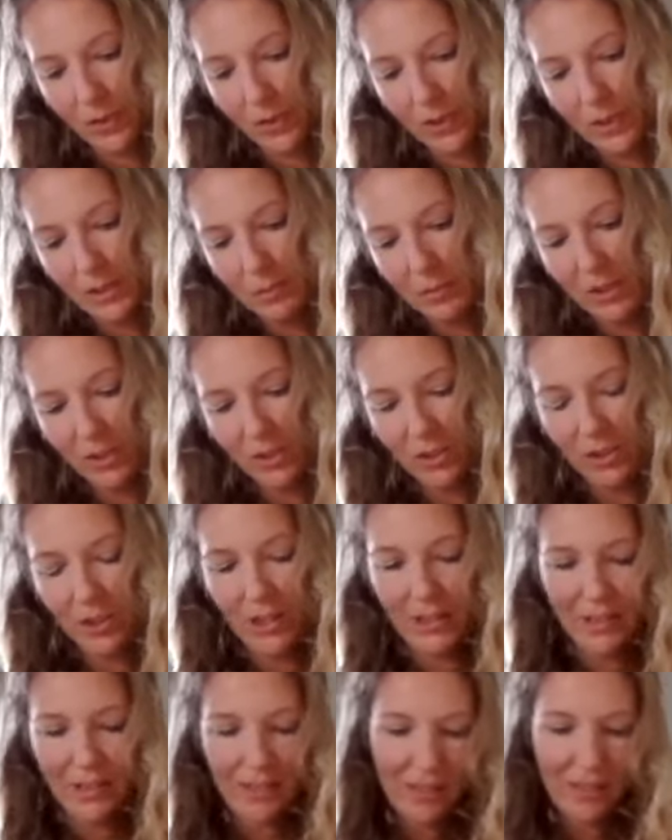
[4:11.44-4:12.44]
Try and make sure
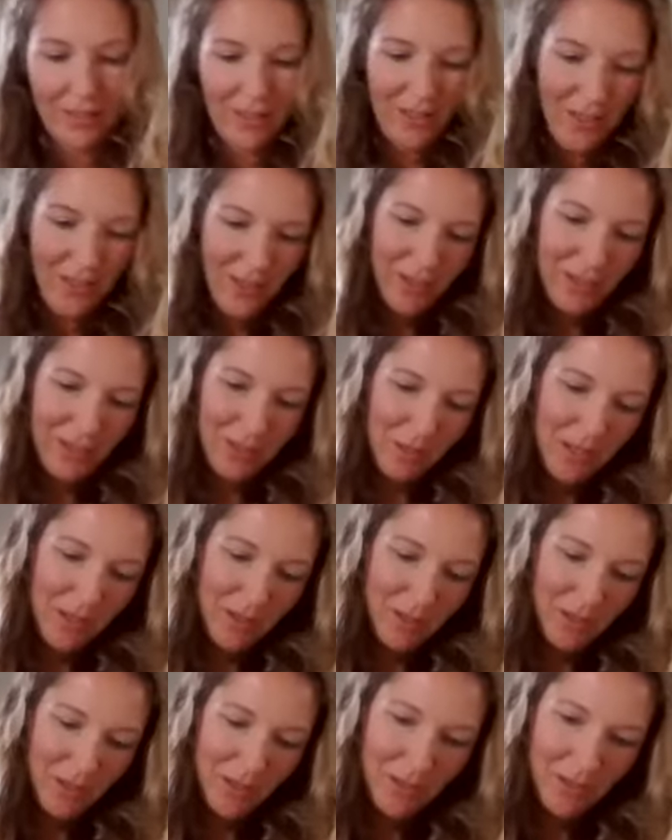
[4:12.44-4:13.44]
I get all the
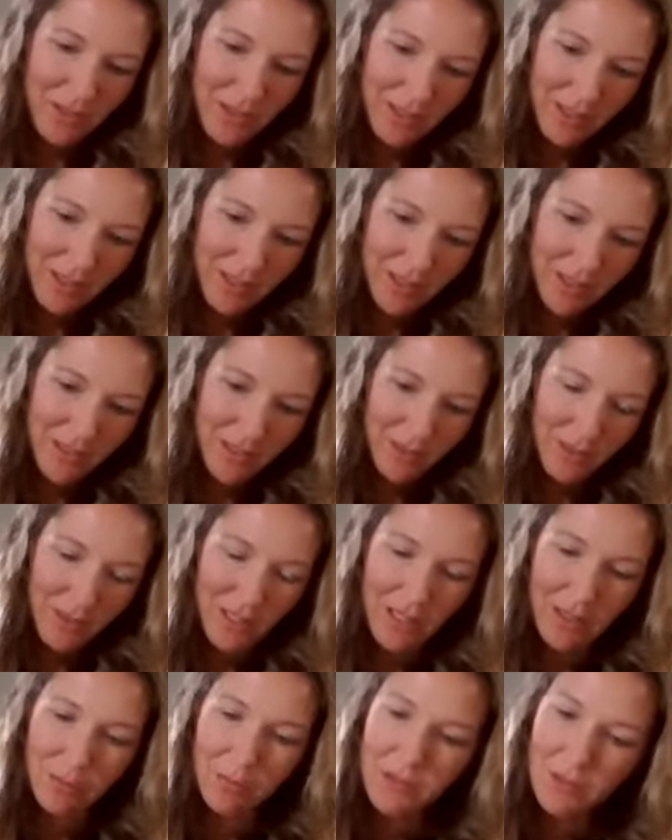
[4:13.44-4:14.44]
powder out of there, although I
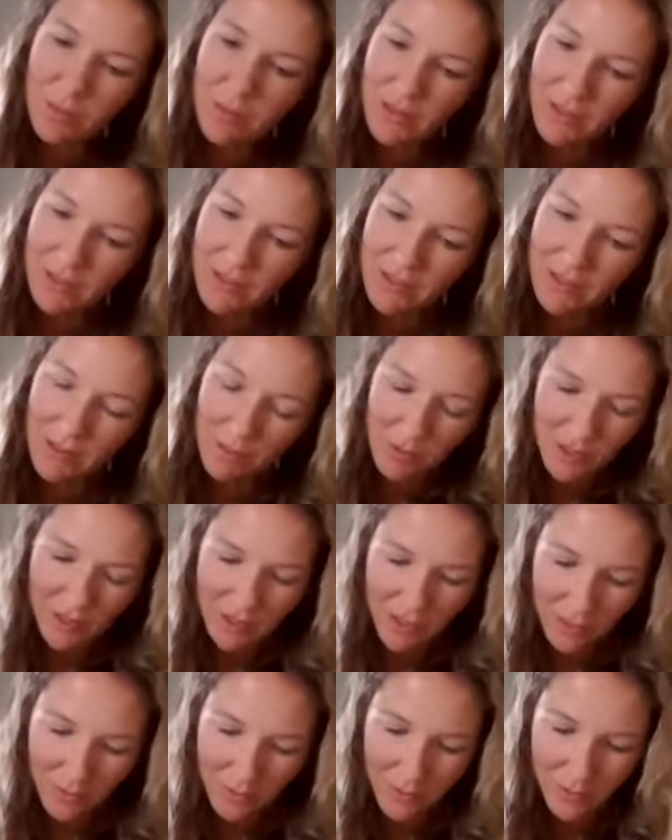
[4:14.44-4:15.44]
am spilling some on the
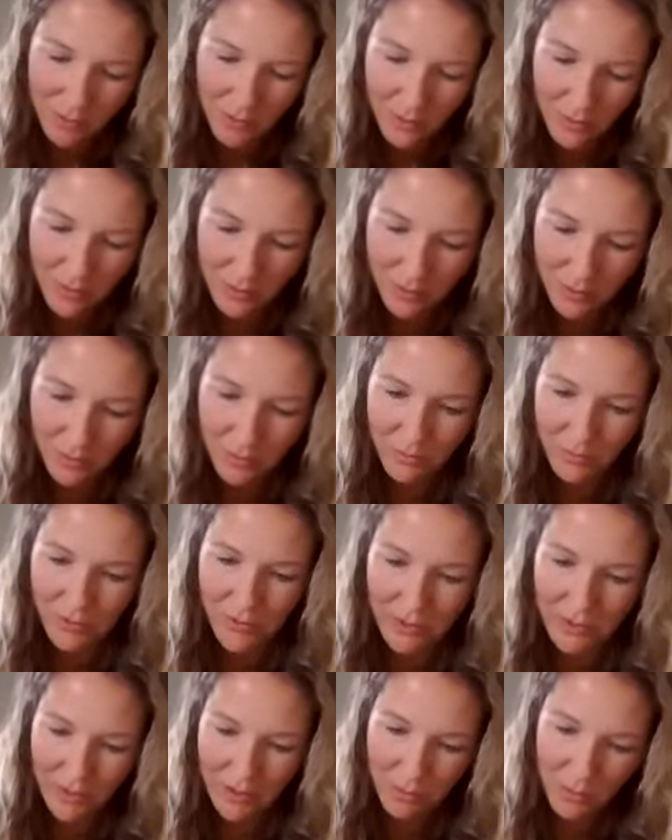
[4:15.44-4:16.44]
counter.
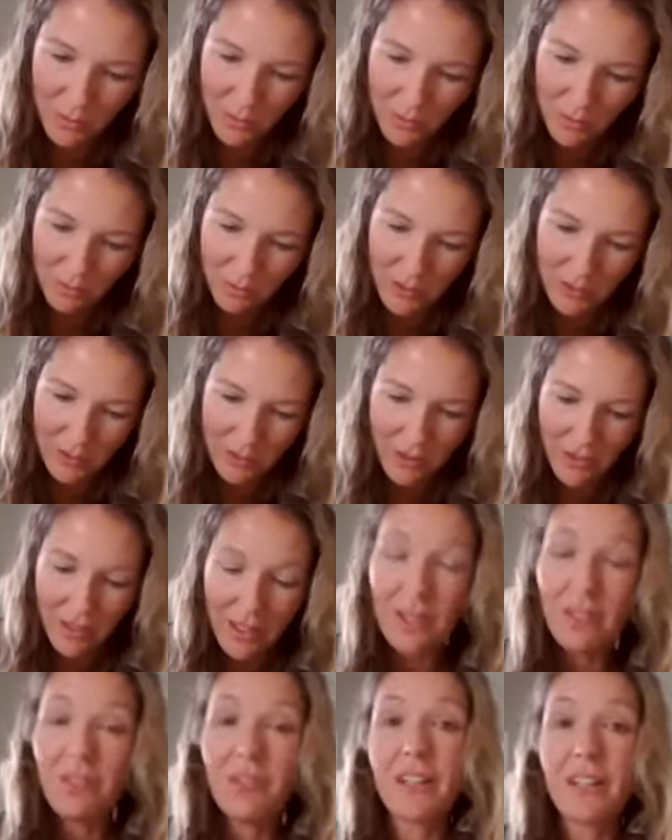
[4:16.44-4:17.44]
Hopefully that won't
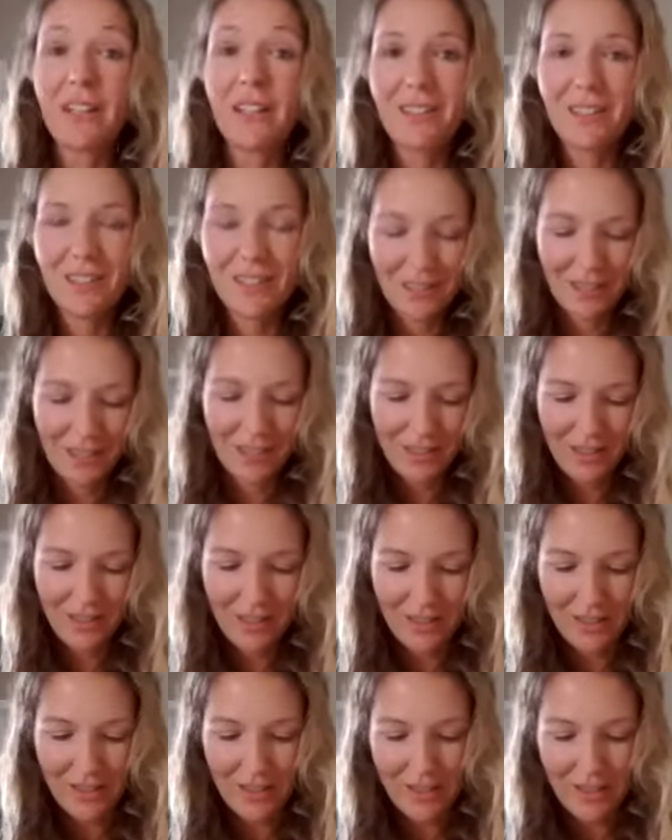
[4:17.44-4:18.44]
affect
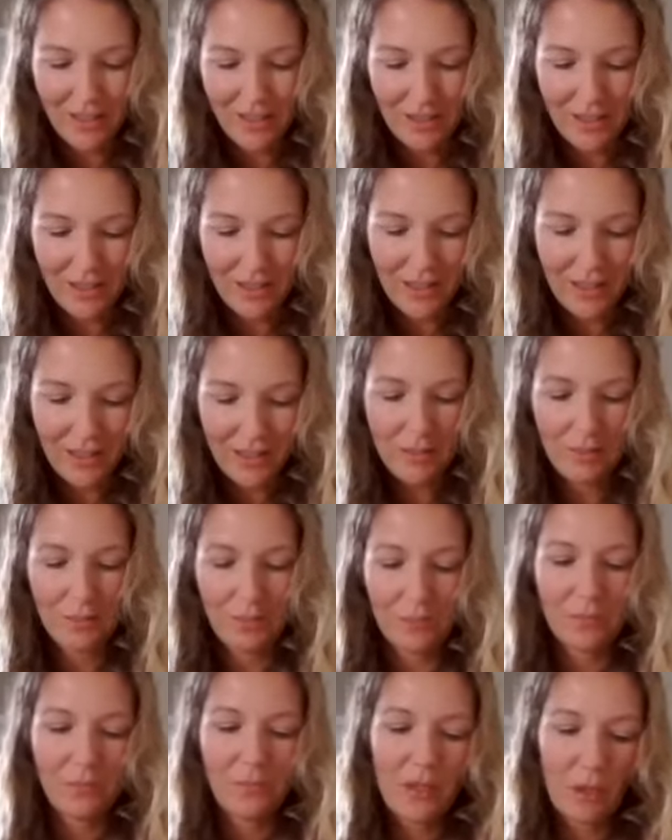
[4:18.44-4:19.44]
the
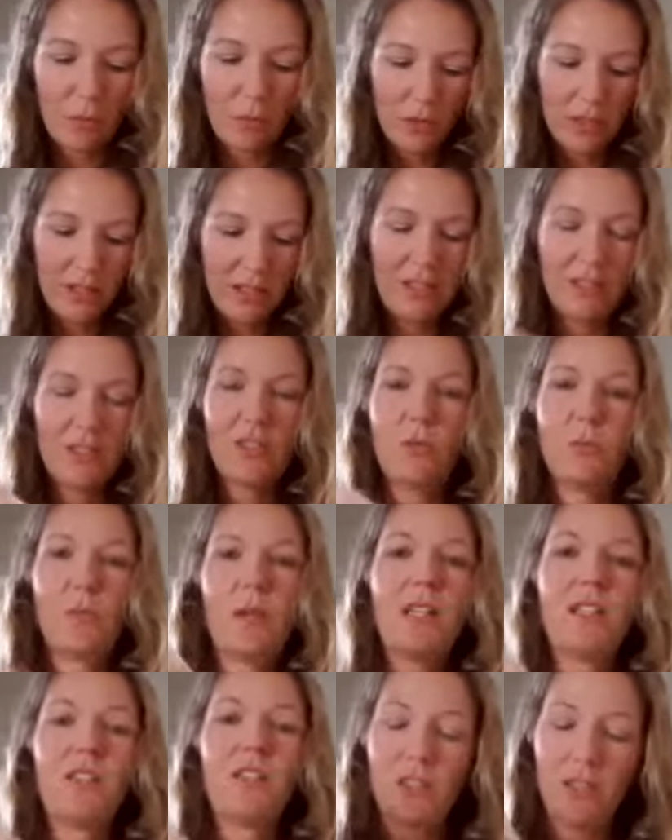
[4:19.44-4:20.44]
reading too
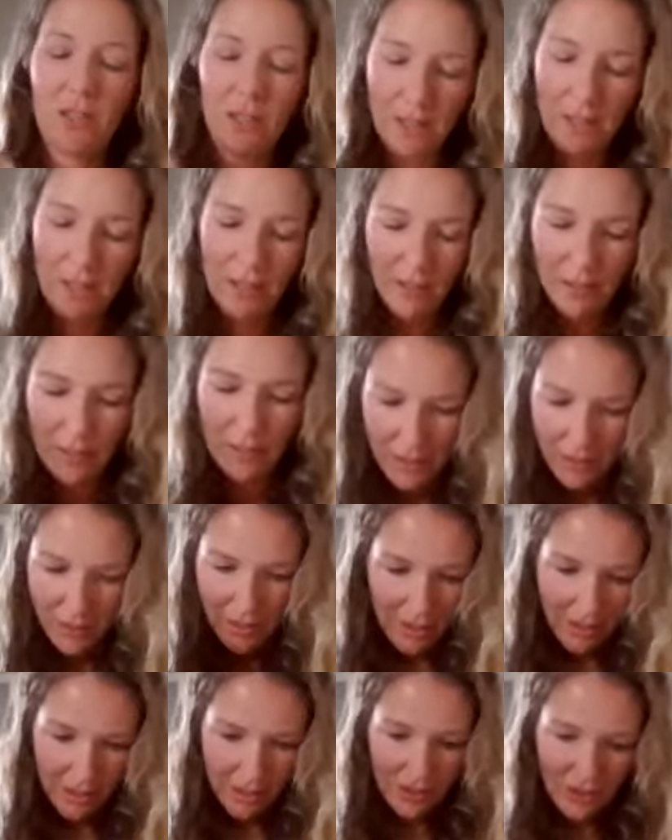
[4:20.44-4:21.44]
much.
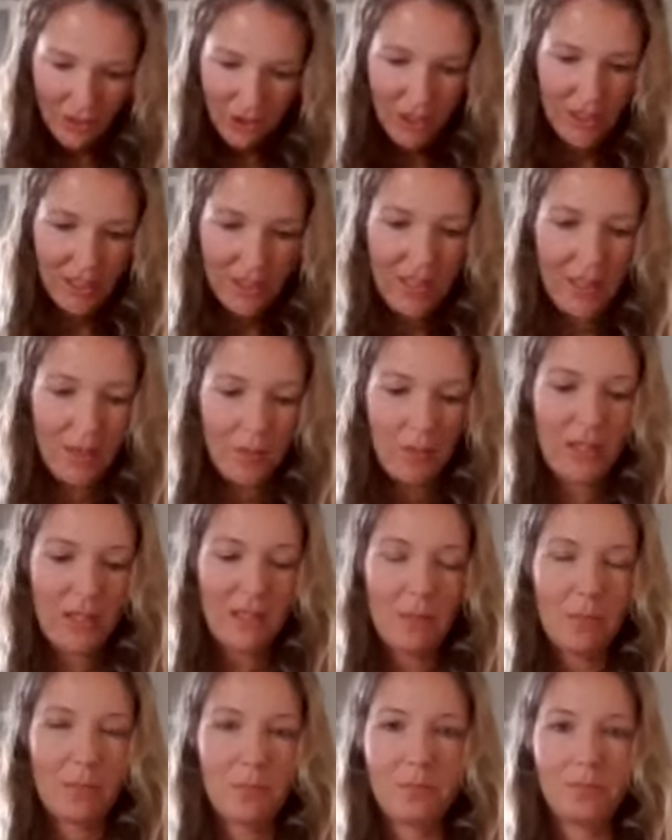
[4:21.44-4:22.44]
And shake that one
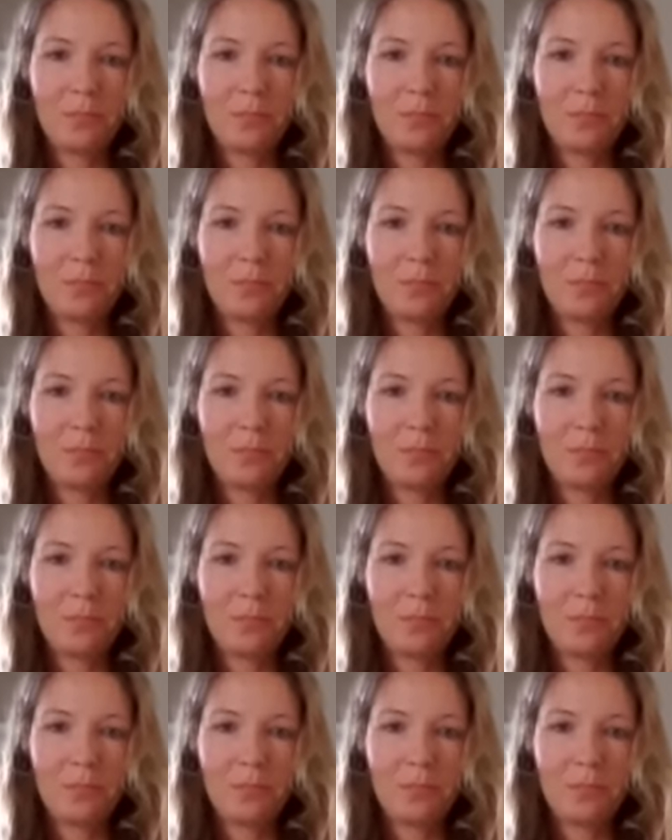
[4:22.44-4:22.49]
up.